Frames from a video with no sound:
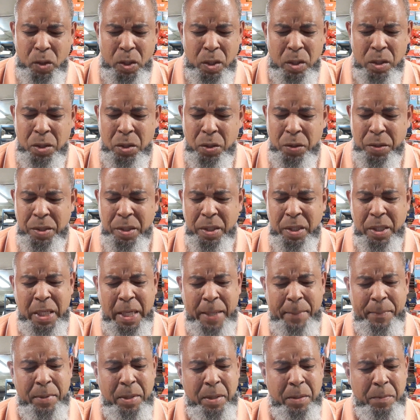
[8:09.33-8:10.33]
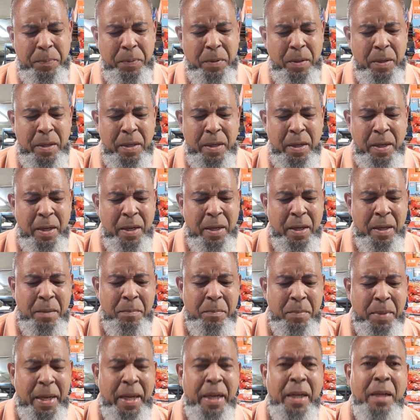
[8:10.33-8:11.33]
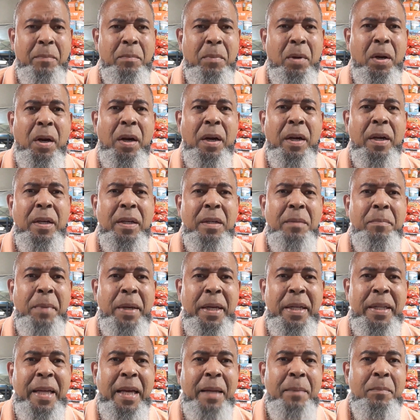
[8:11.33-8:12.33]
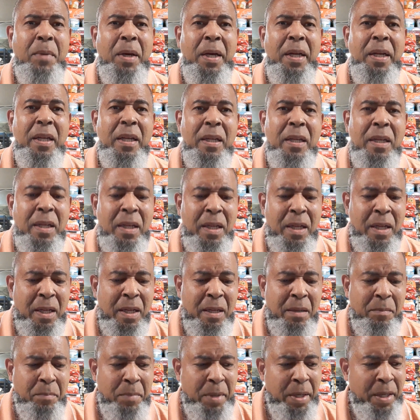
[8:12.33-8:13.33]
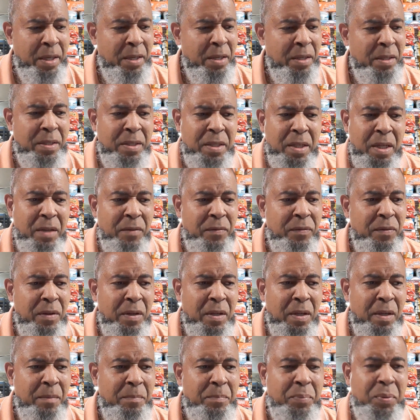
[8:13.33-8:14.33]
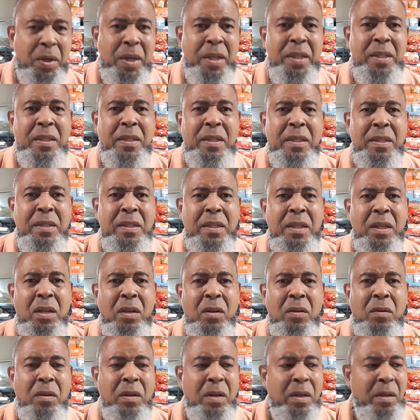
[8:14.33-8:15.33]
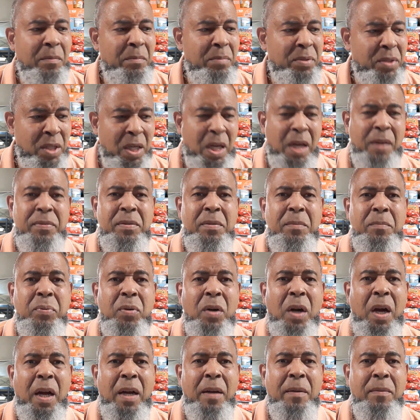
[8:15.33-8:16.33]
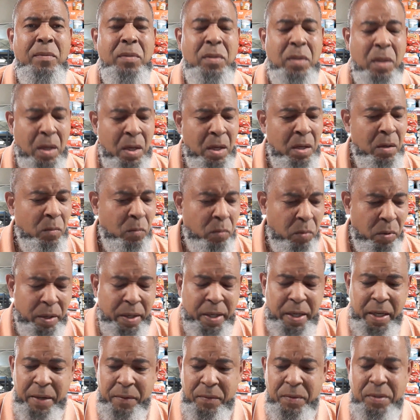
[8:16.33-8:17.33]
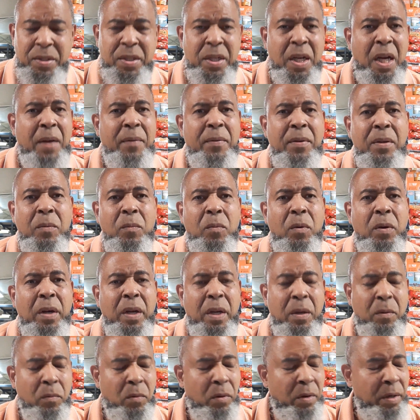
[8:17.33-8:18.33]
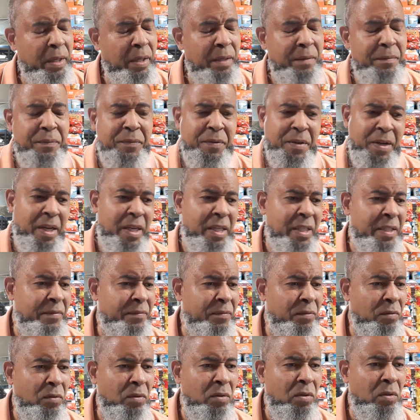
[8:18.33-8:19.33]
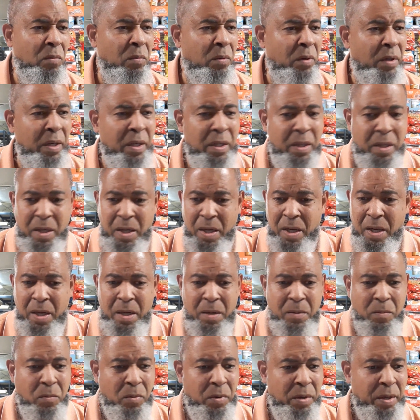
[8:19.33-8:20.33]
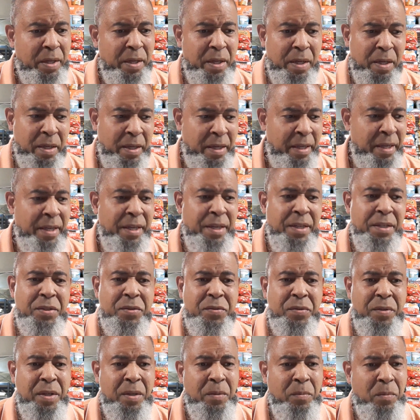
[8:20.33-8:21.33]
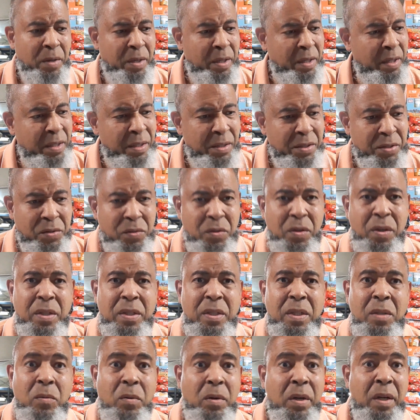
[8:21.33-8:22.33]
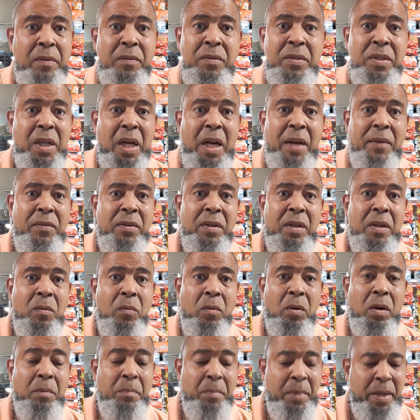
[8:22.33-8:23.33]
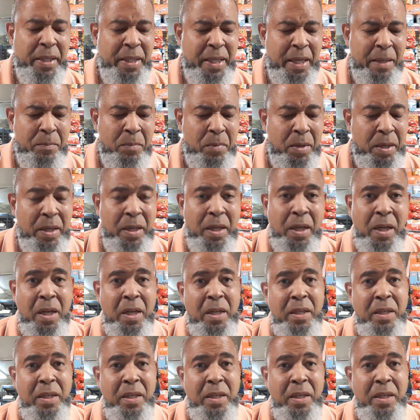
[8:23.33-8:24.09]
So it's incumbent upon black America to make that money. Make yourself a presence, you know, solve some problems. Work at every job you can work at. Work at fast food, work at industry, work at construction, work at every job you can work. Make that money.